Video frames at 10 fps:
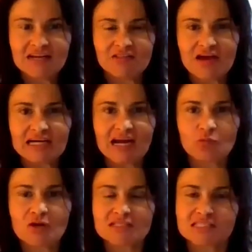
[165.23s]
that I
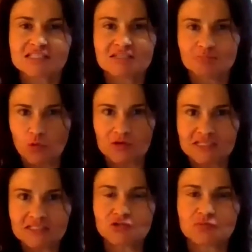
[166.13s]
wasn't
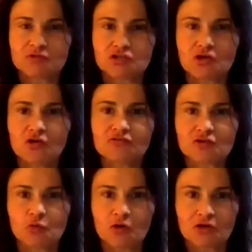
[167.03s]
supported to resolve or
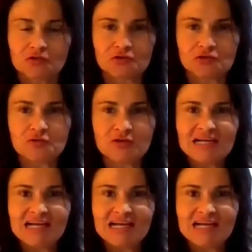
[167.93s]
work through.